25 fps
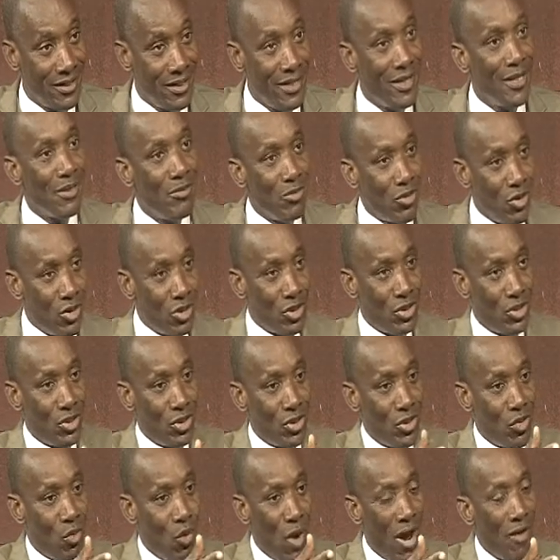Because
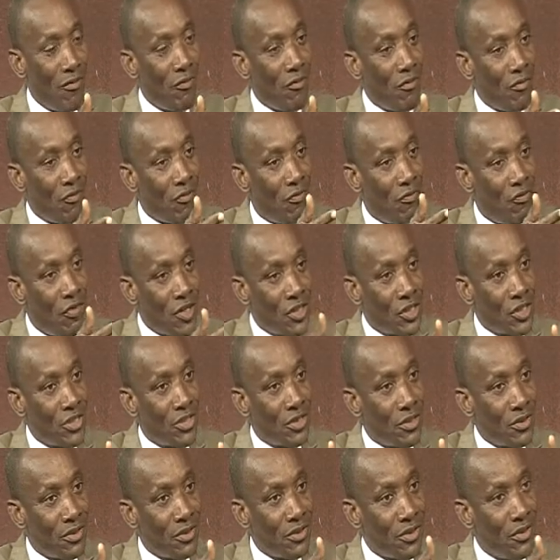why fix it
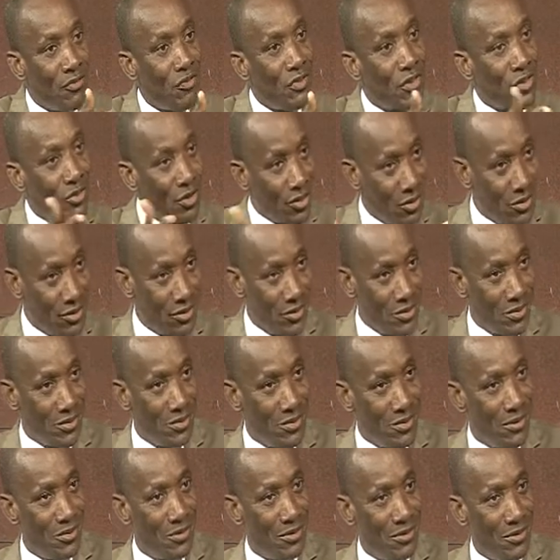if it's not
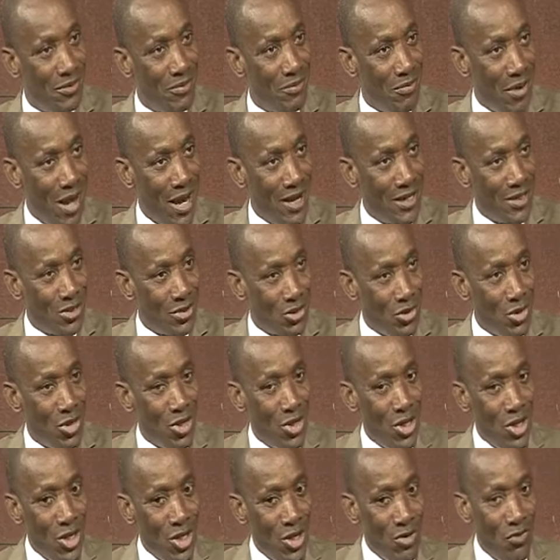bad? So
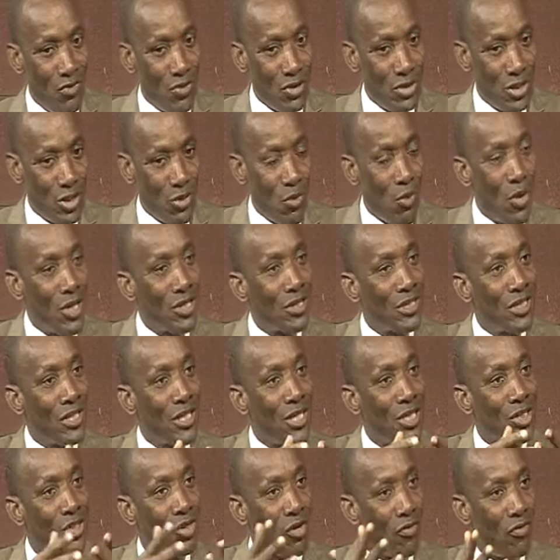if we say we want a
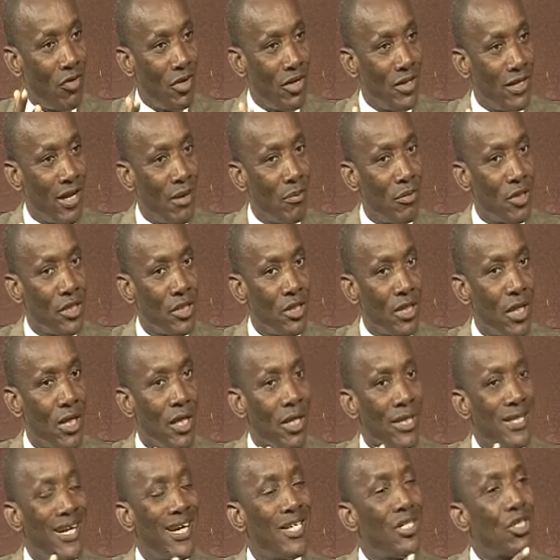sovereign, that means
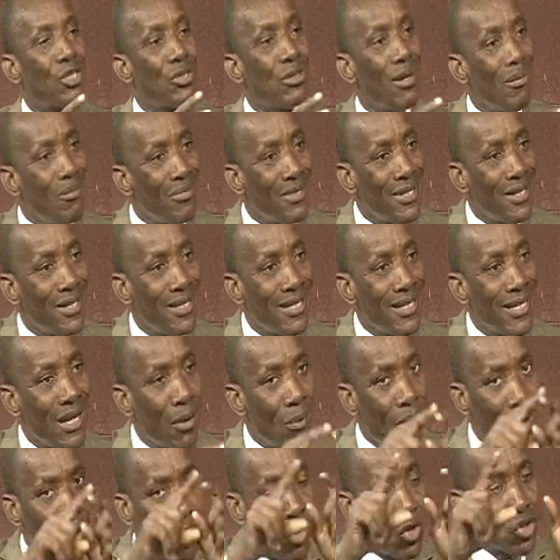there's something in our
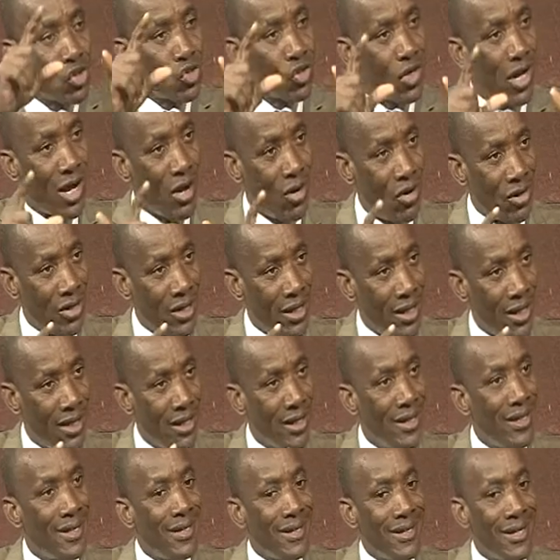constitutional order
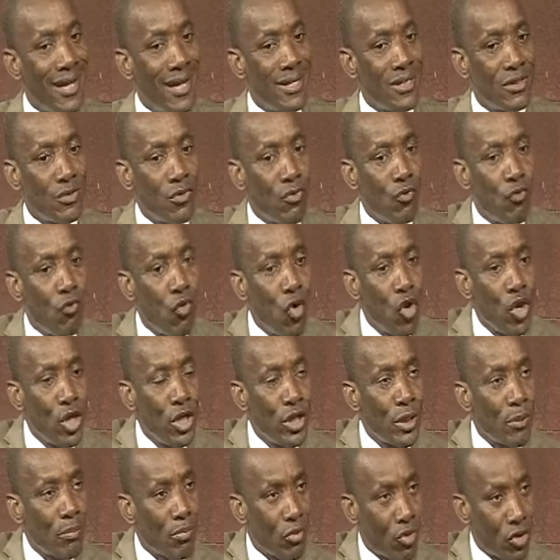that following the
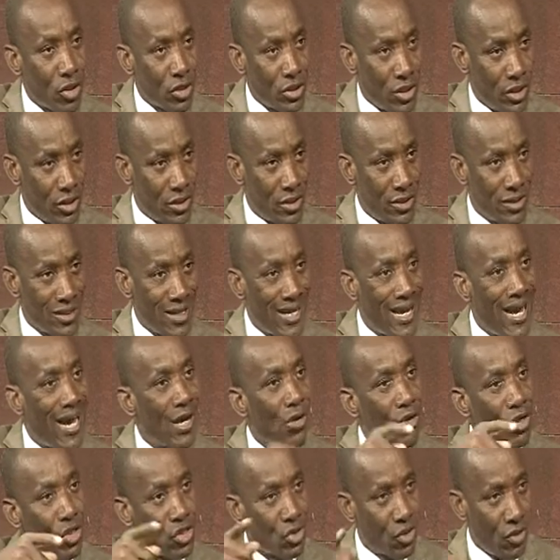process cannot
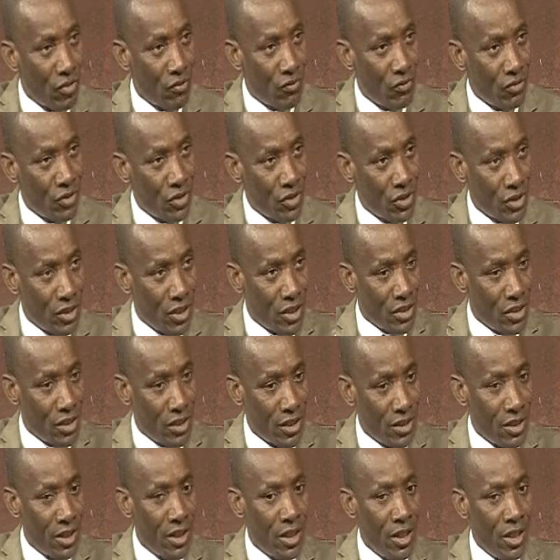solve. You see, they said
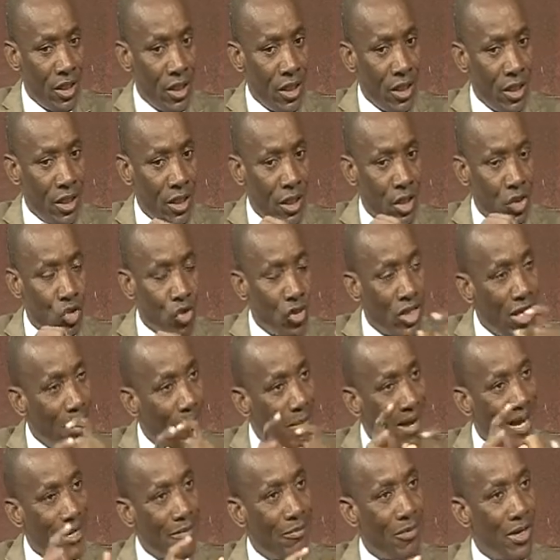it's only a
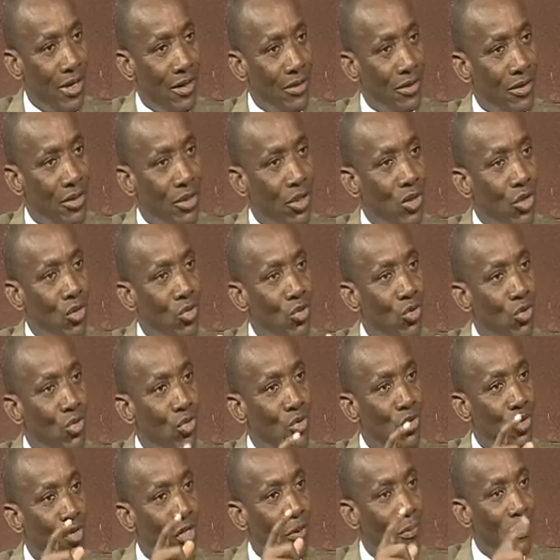madman who
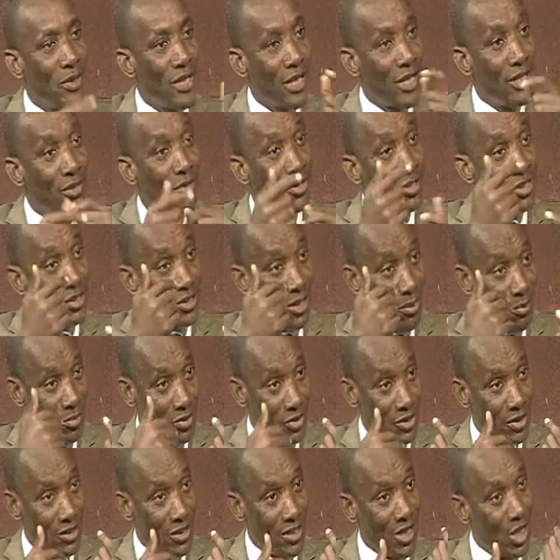repeatedly does the same
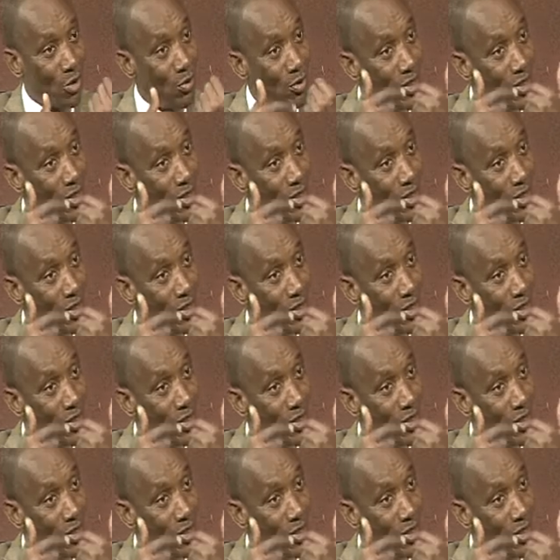thing, expecting